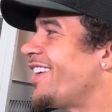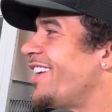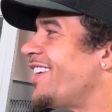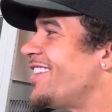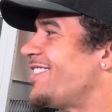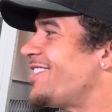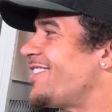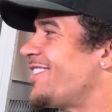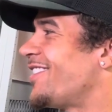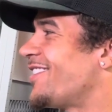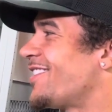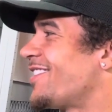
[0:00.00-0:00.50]

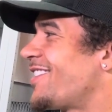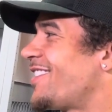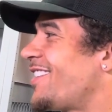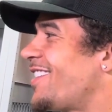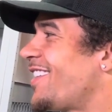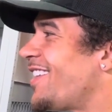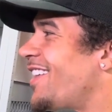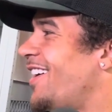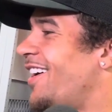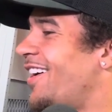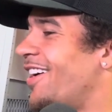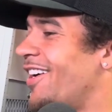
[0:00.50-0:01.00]
It's just
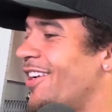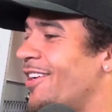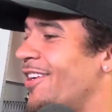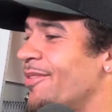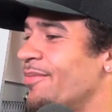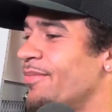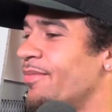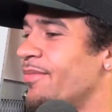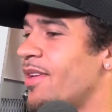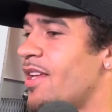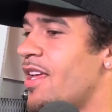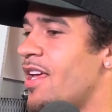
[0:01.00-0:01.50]

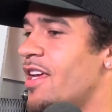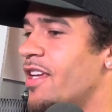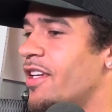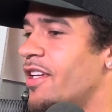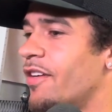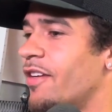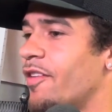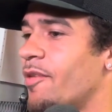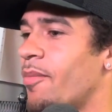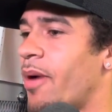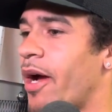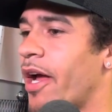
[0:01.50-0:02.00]

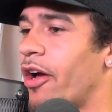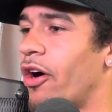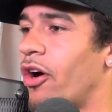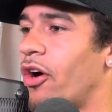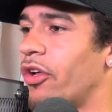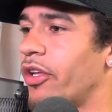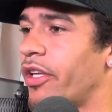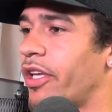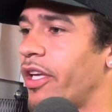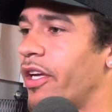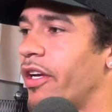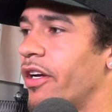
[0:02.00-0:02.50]
giving my
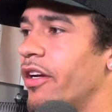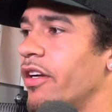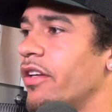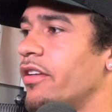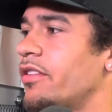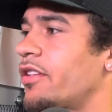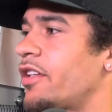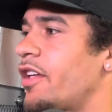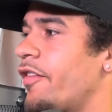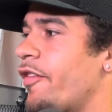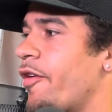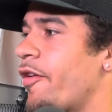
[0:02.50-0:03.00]
all here,
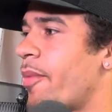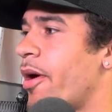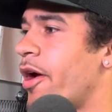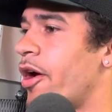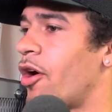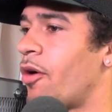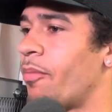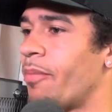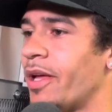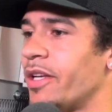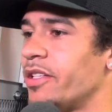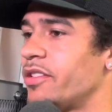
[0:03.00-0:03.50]
giving my
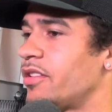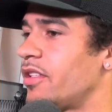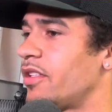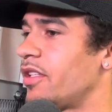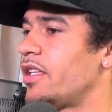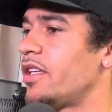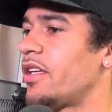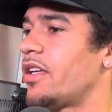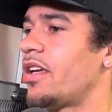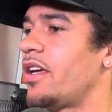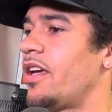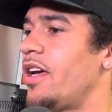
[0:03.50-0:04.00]
all
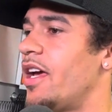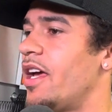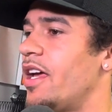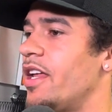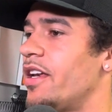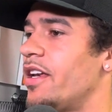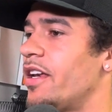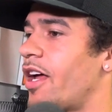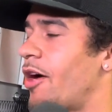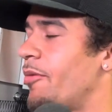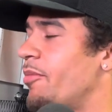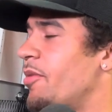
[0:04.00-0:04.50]
mentally,
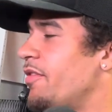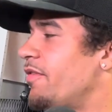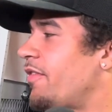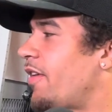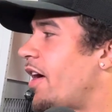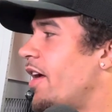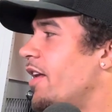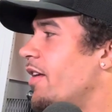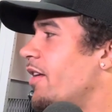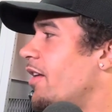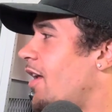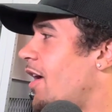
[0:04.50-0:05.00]
and I'll be
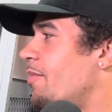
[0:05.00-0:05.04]
fine.